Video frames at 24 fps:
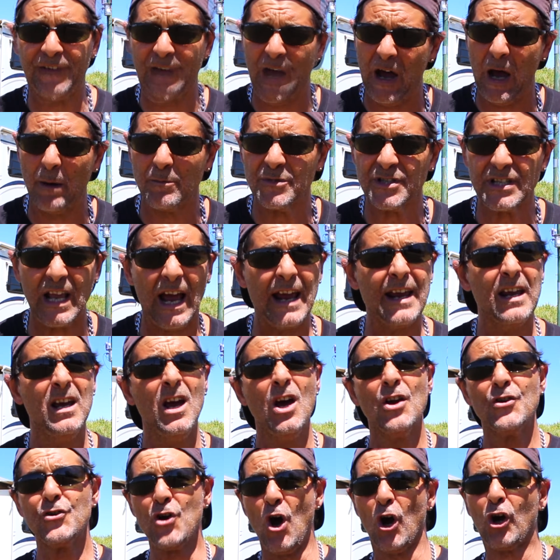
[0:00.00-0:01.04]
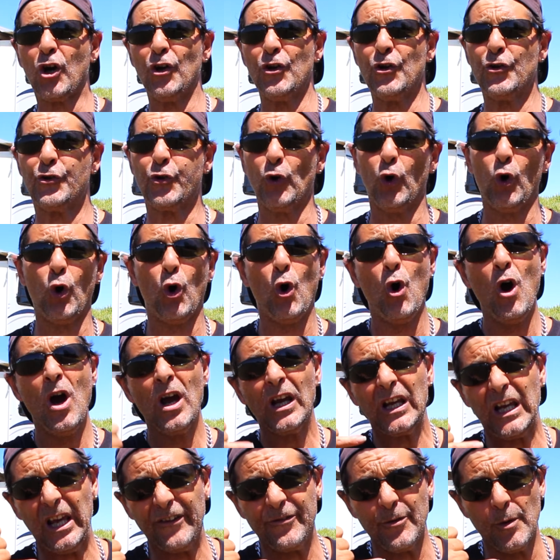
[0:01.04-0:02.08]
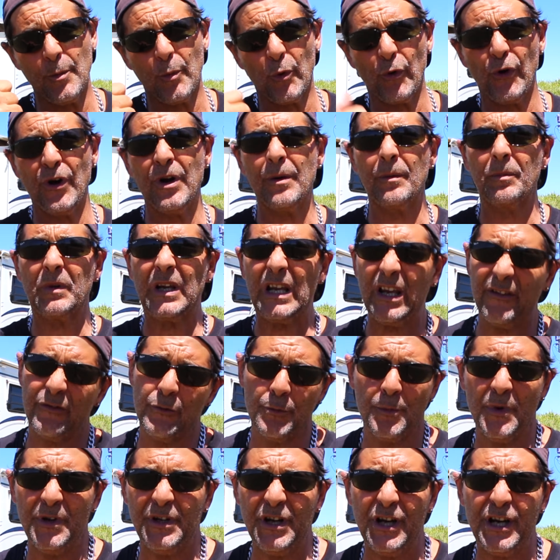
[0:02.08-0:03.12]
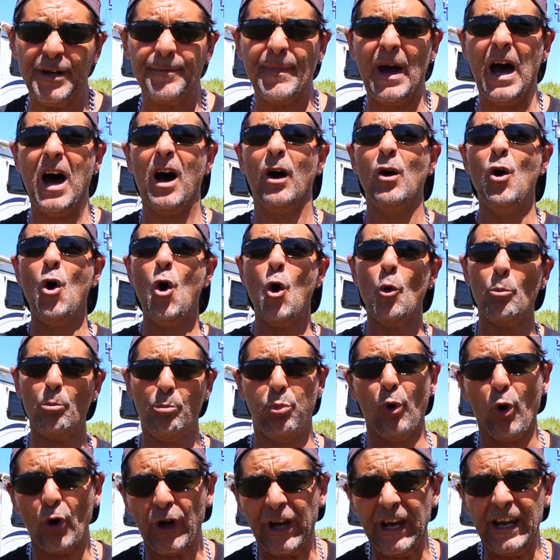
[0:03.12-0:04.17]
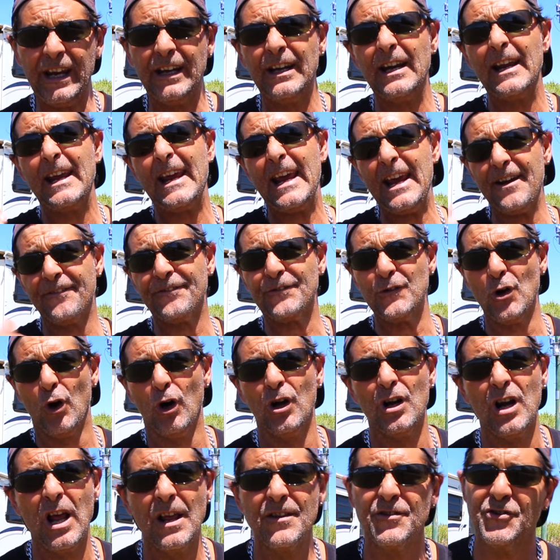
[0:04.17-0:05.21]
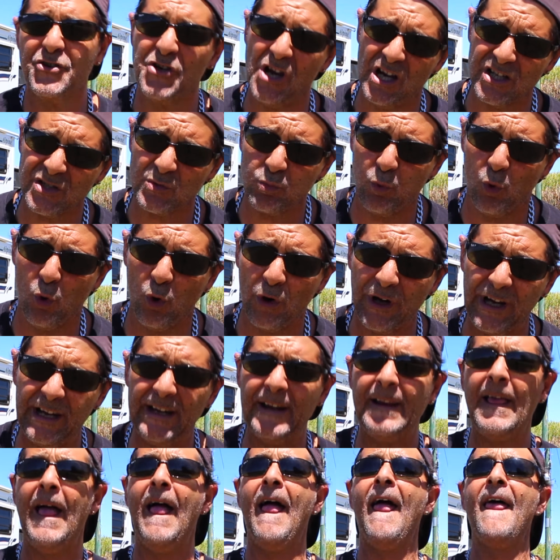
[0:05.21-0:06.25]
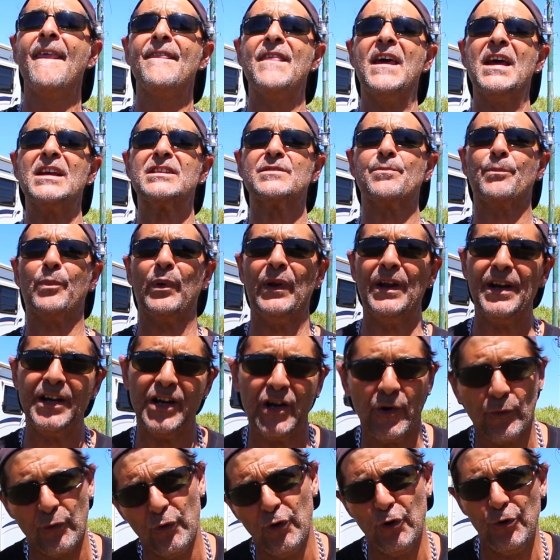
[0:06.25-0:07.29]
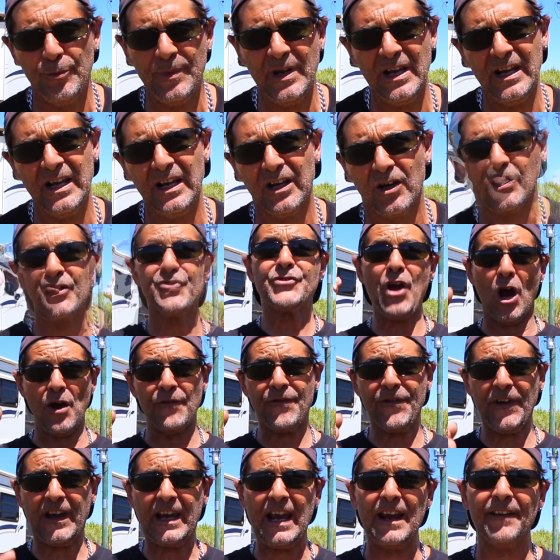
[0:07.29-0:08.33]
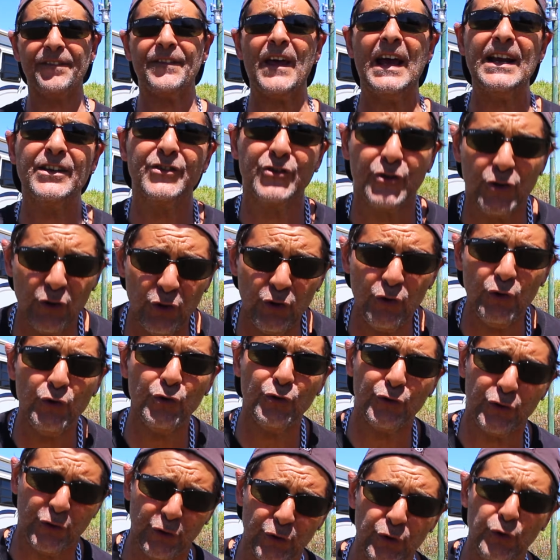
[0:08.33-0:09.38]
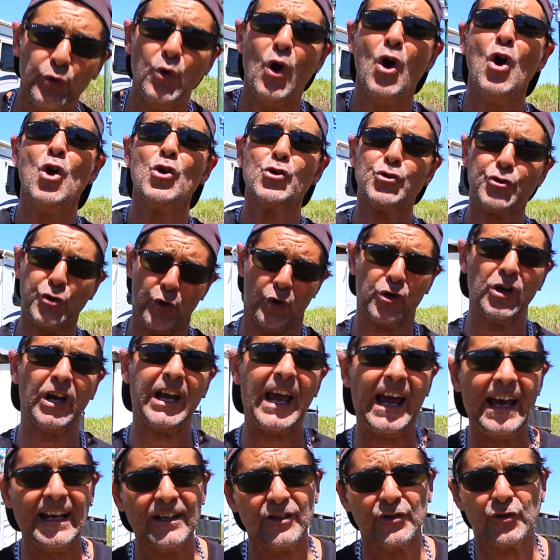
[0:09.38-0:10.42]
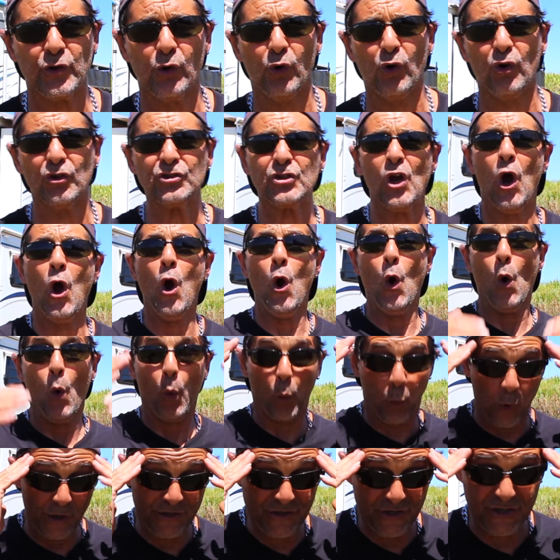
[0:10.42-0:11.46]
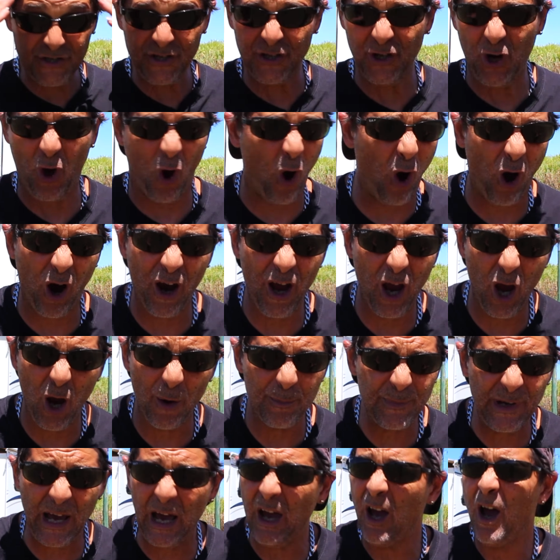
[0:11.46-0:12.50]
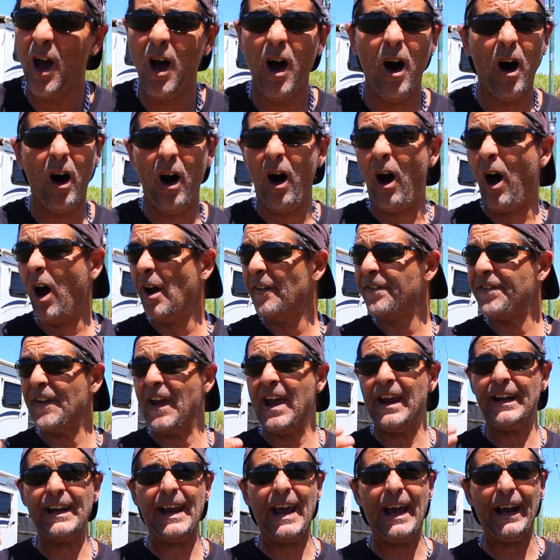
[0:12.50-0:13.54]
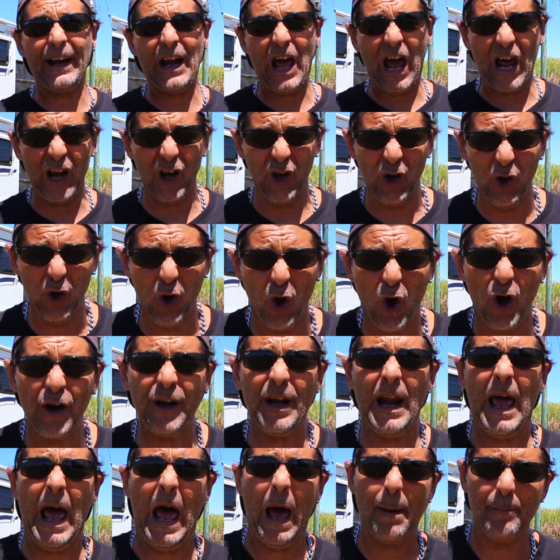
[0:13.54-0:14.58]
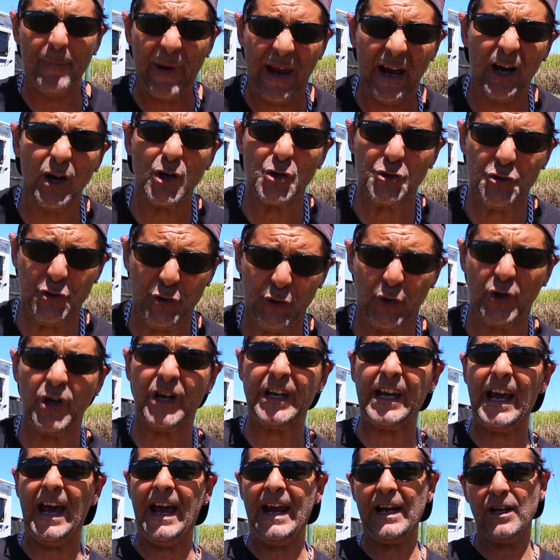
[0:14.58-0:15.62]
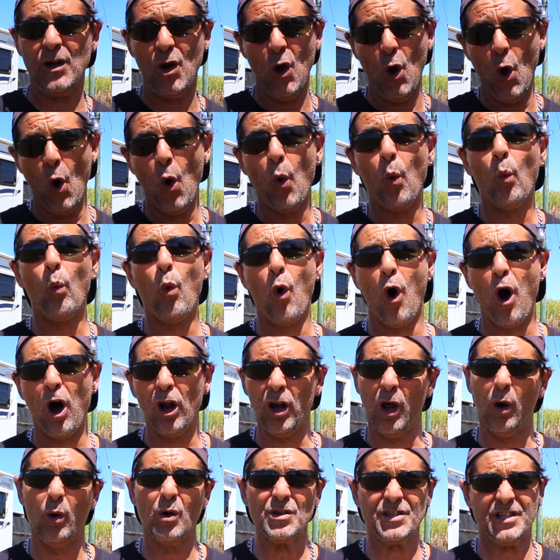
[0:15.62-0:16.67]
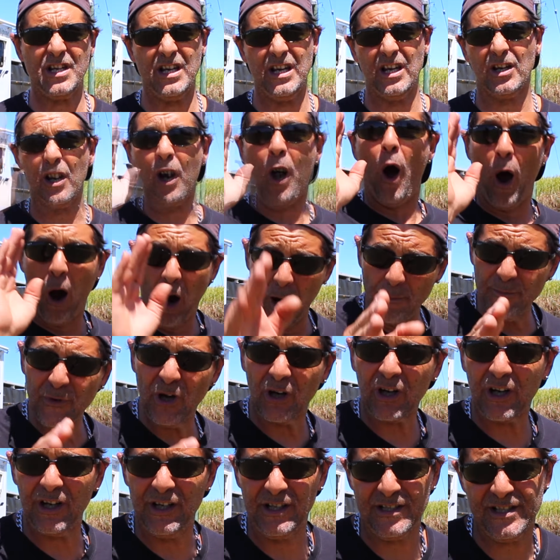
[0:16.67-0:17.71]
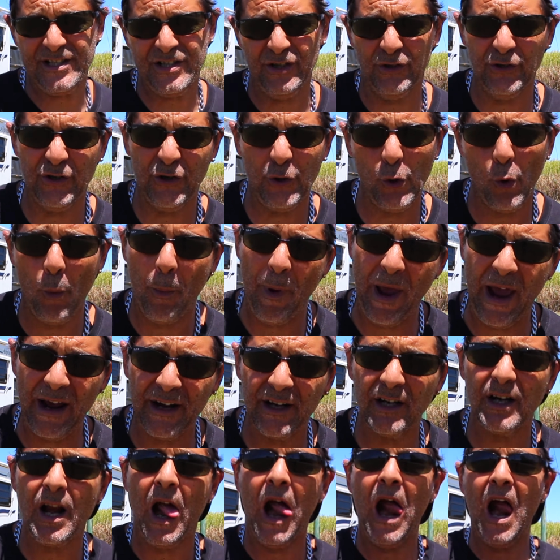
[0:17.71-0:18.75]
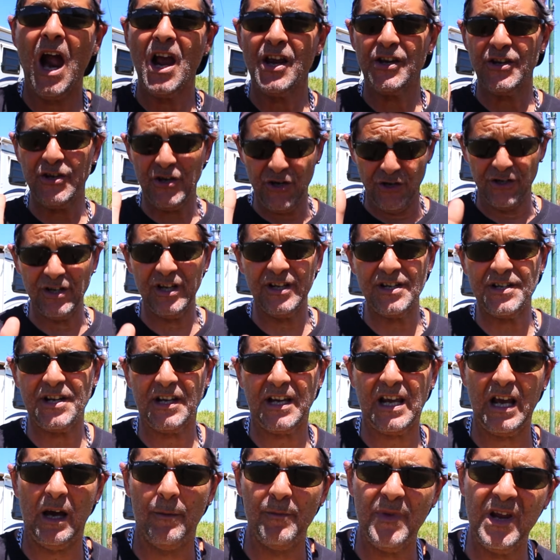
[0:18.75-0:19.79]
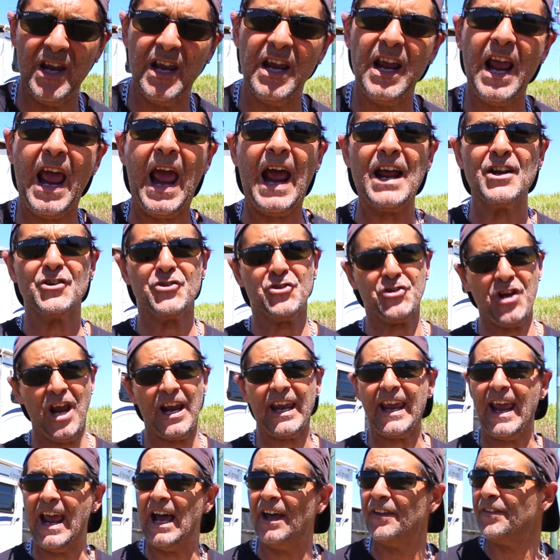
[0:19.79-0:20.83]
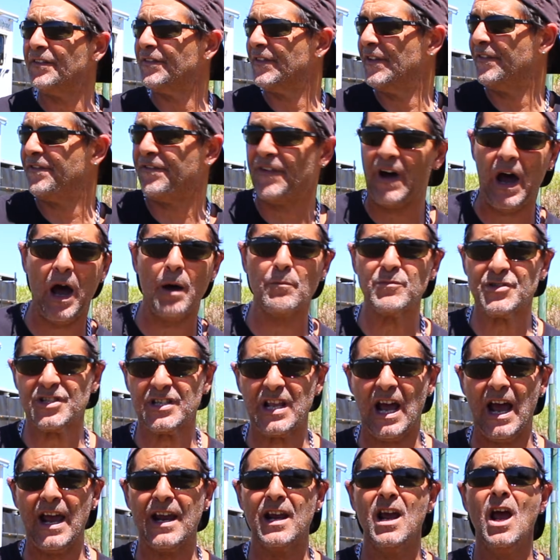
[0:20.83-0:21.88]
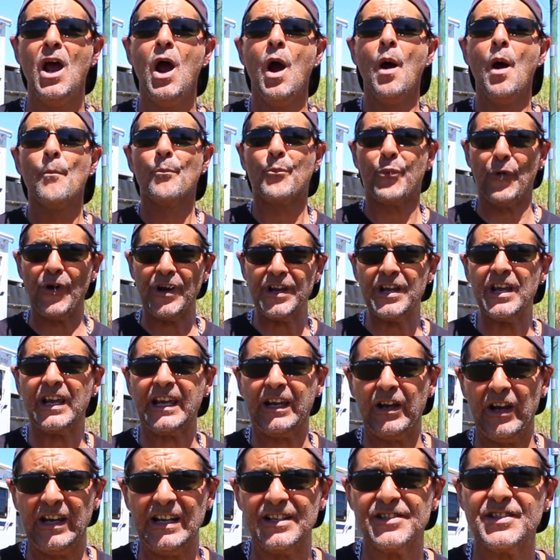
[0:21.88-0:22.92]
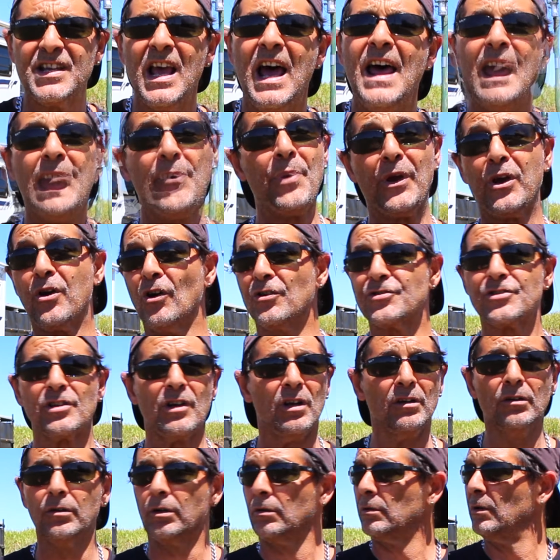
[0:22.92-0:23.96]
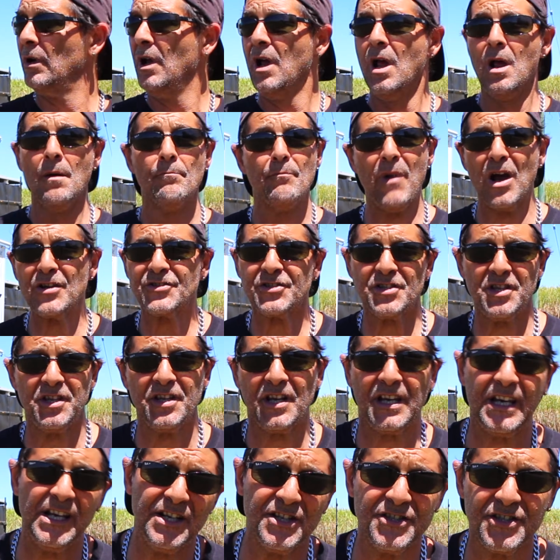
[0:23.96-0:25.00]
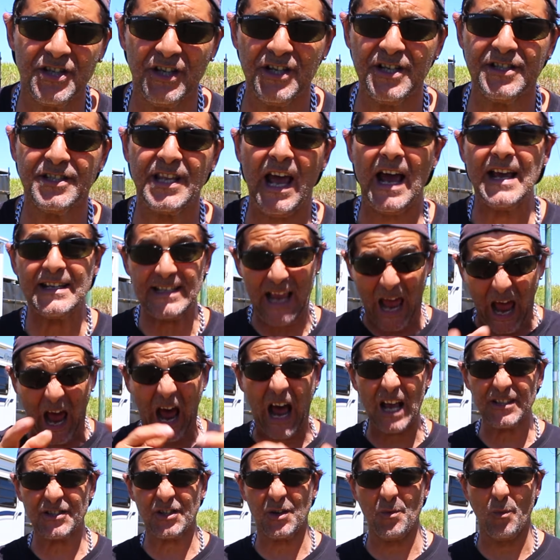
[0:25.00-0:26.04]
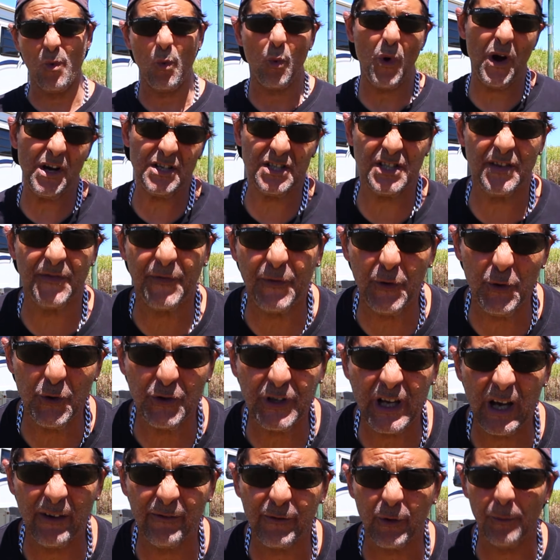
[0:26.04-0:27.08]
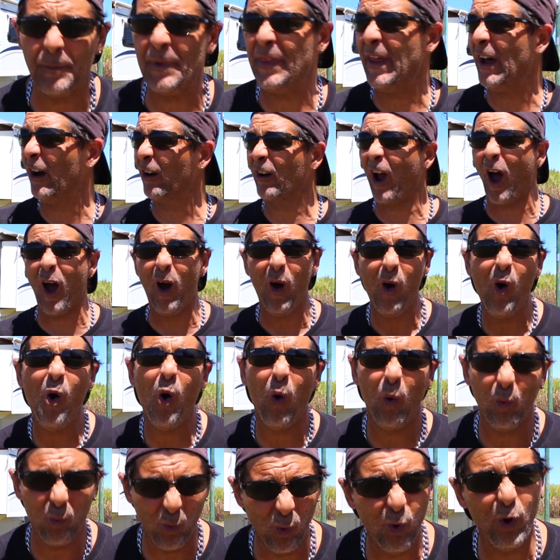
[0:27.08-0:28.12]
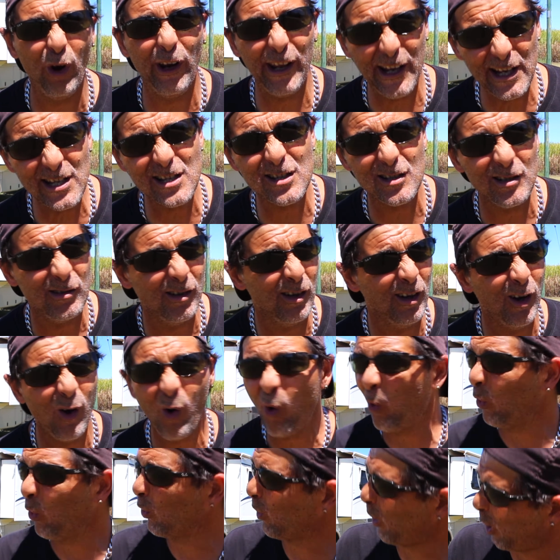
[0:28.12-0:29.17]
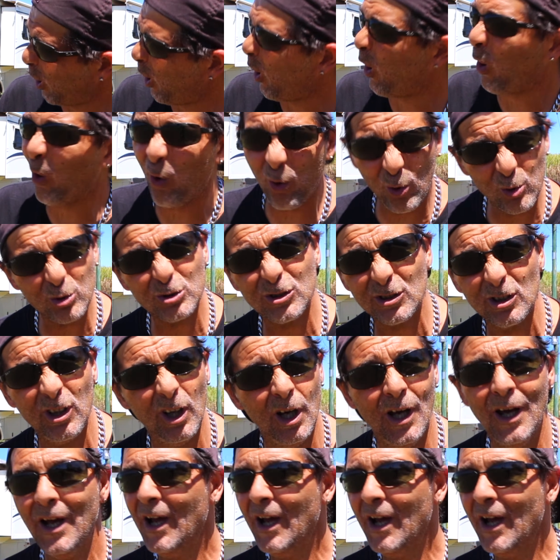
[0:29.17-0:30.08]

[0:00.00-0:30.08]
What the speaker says: farm stay. Knock on the door, give them a ring, give them an email, book in. If not, just walk in. There's plenty of room here. Don't forget, they do sugarcane tours, which is an eye-opener. I found out a lot about sugarcane while I was here. I'm not going to tell you about it. You need to come here and check out the farm stay. Bring your kids, because look, most of the kids these days, ask them, where does the food come from? And they'll go, Woolies or Coles.